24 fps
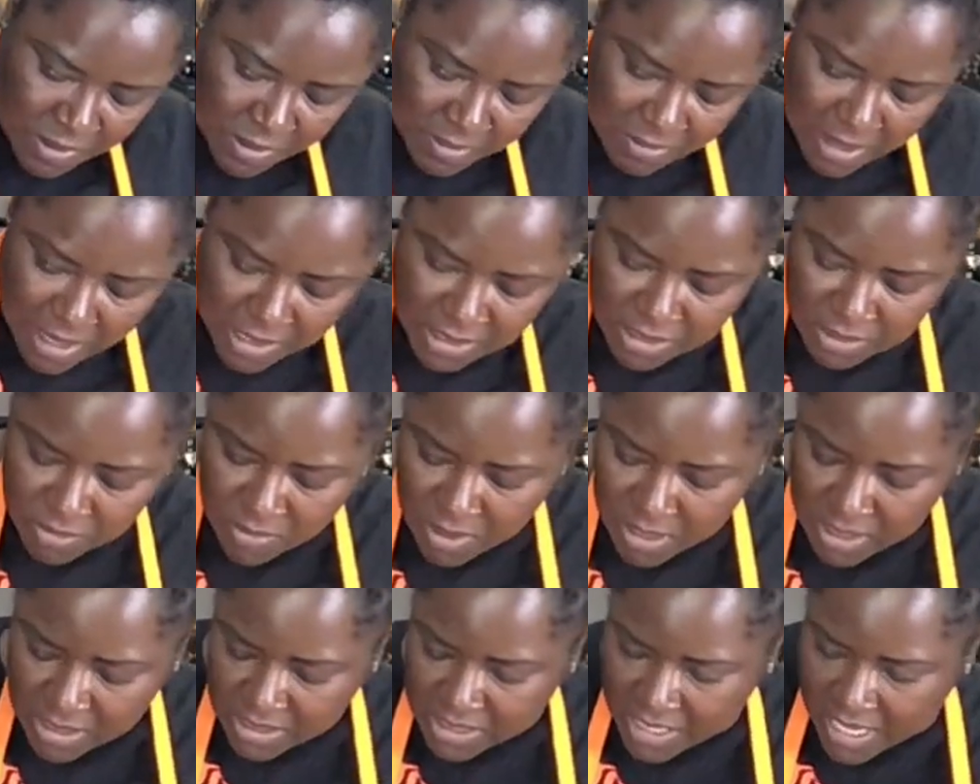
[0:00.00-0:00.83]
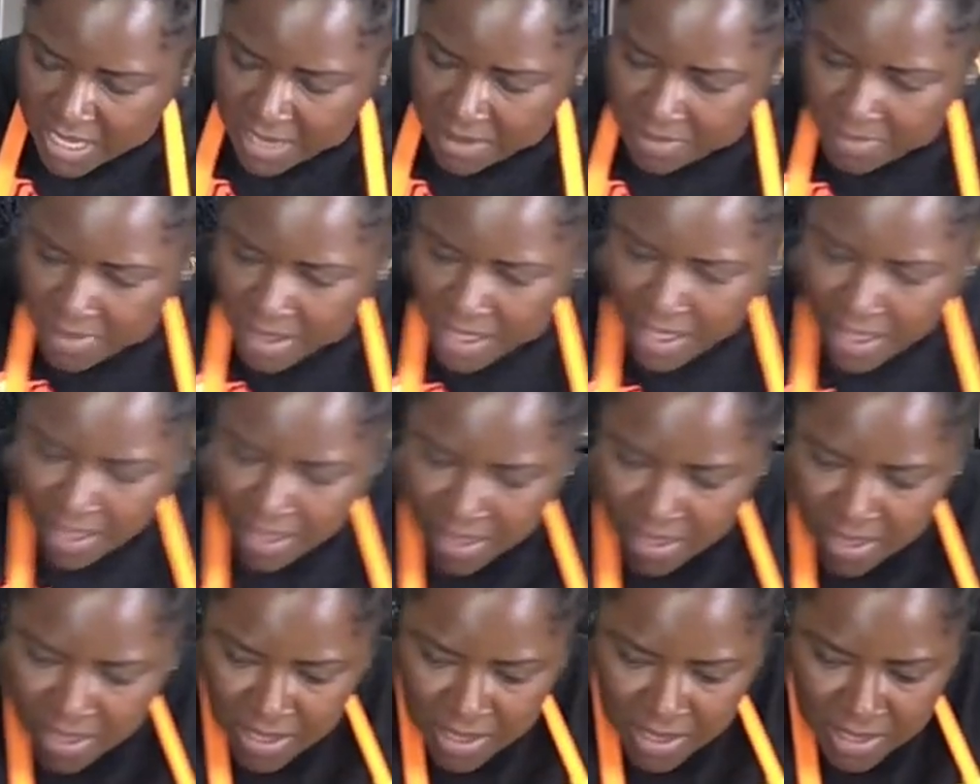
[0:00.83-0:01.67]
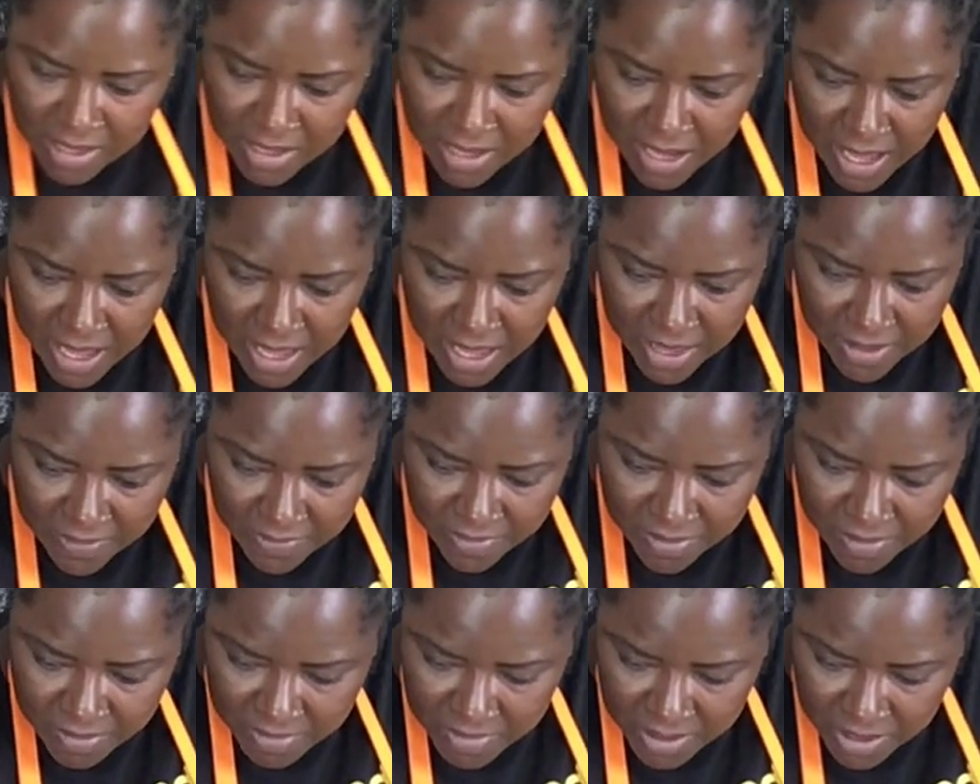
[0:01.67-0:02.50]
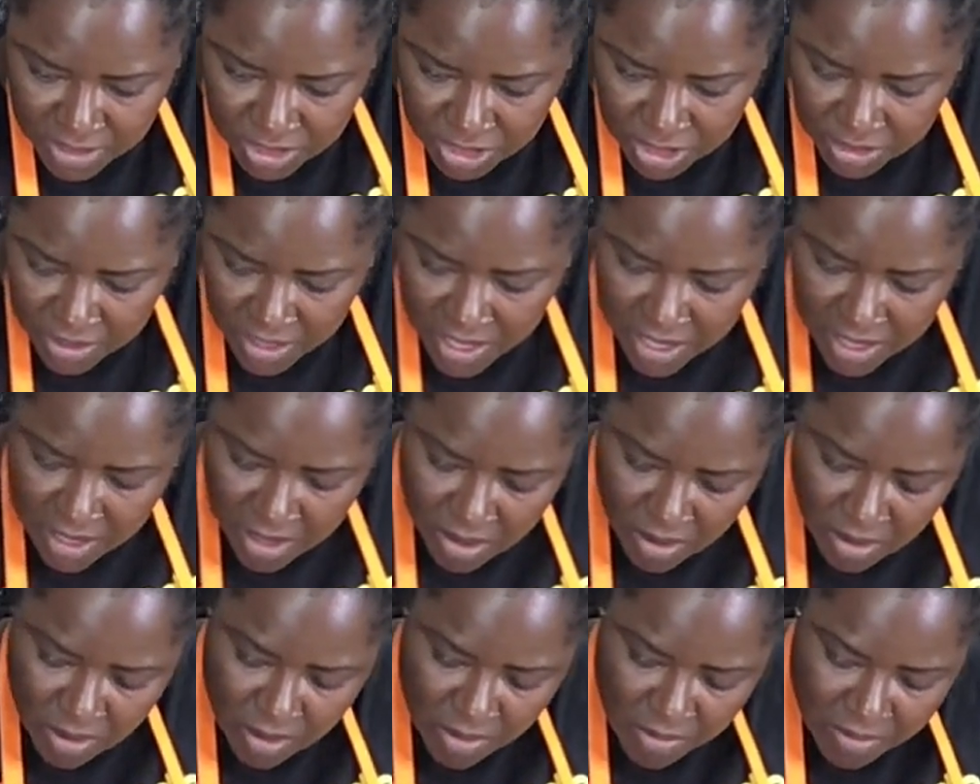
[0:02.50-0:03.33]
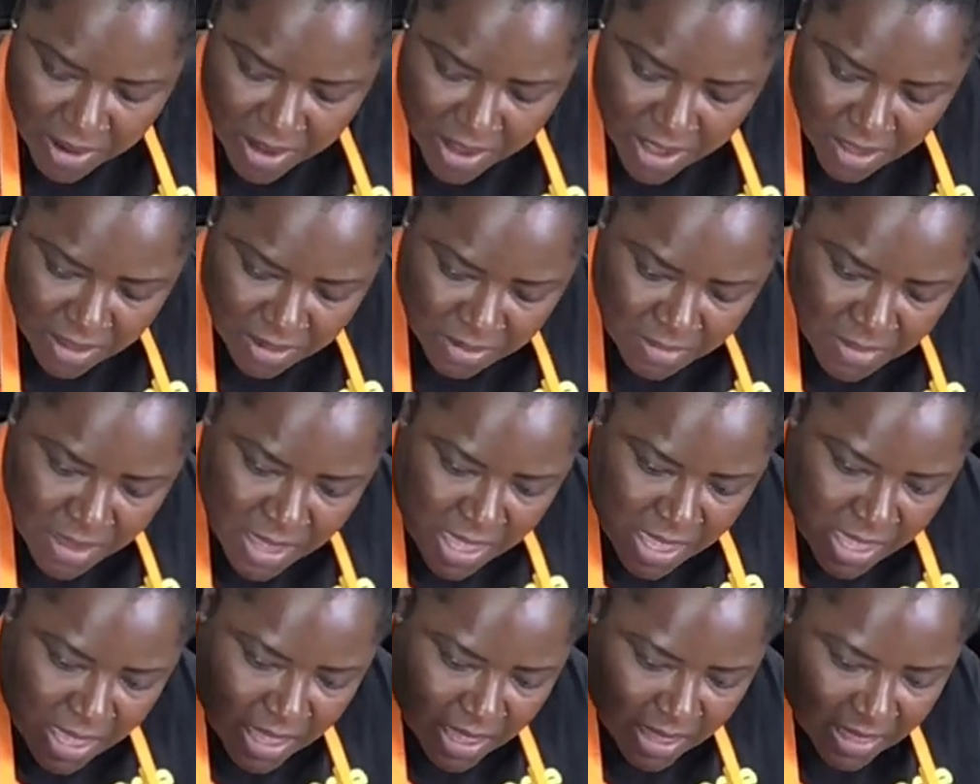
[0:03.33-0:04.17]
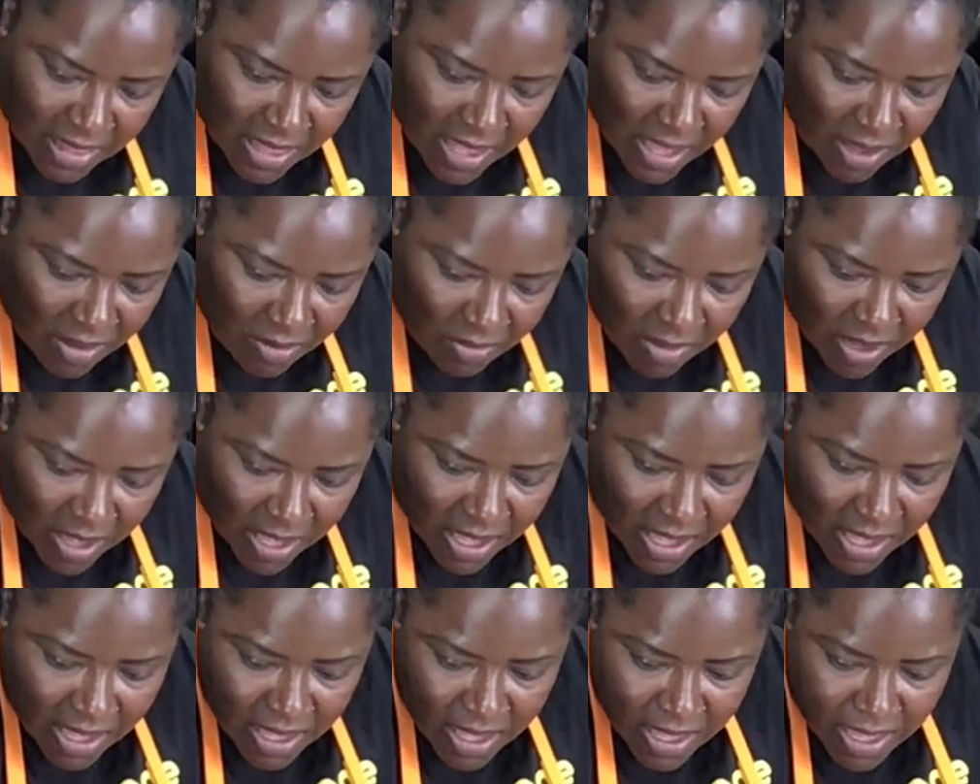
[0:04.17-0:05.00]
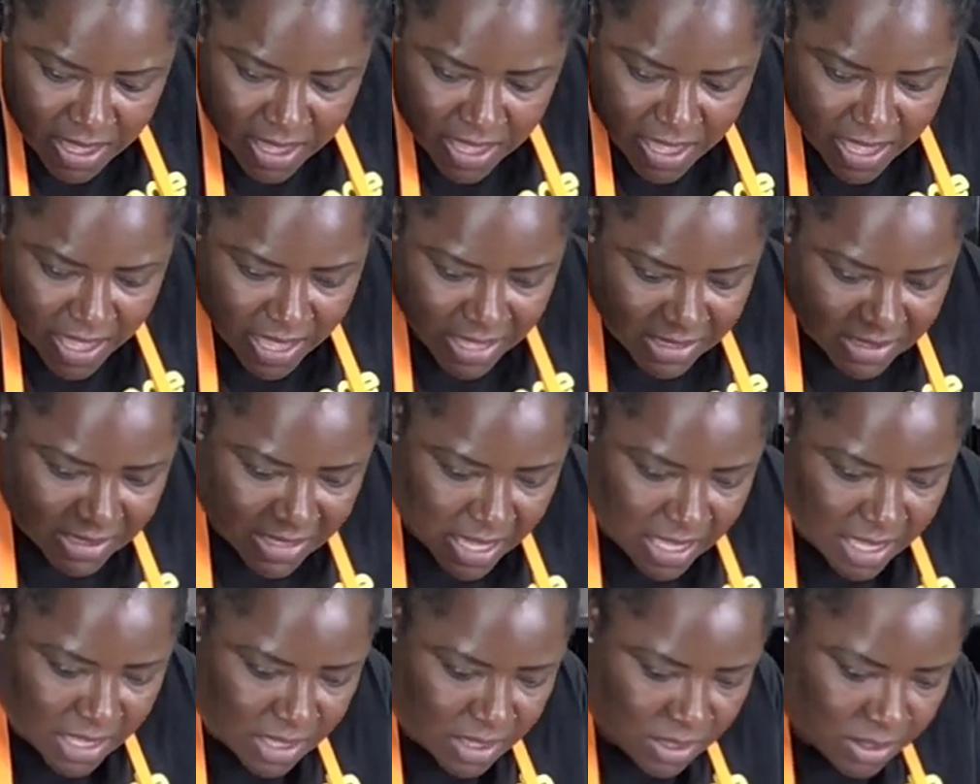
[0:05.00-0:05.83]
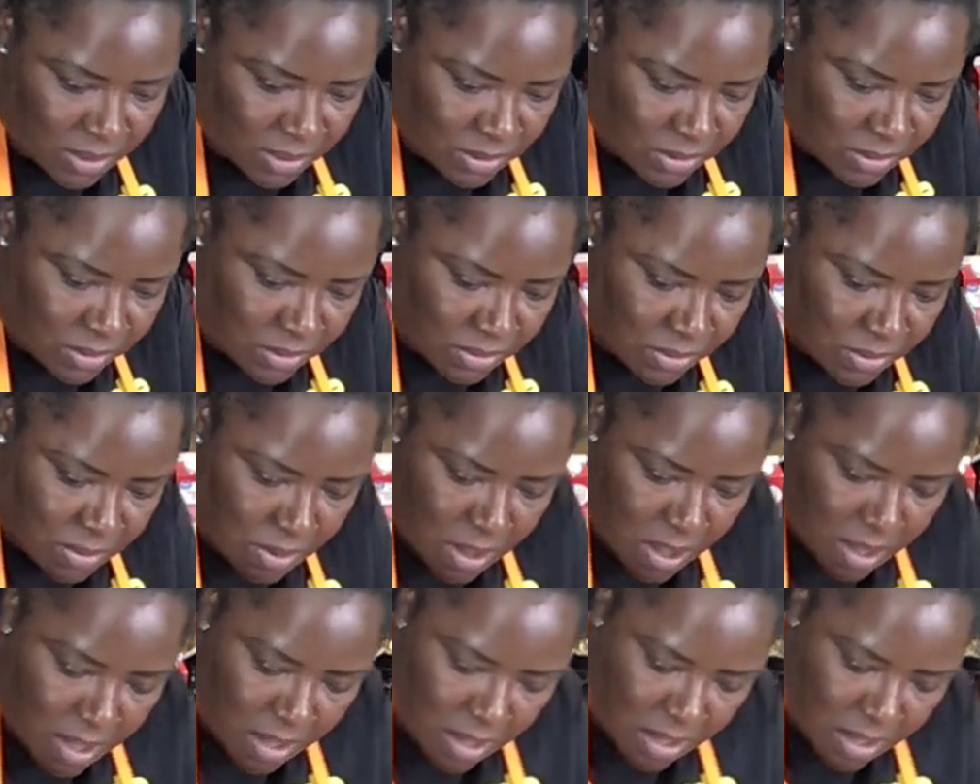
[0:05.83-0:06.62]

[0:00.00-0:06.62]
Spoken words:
but I just want to take my knife, make sure I go around them, and that way as they cool,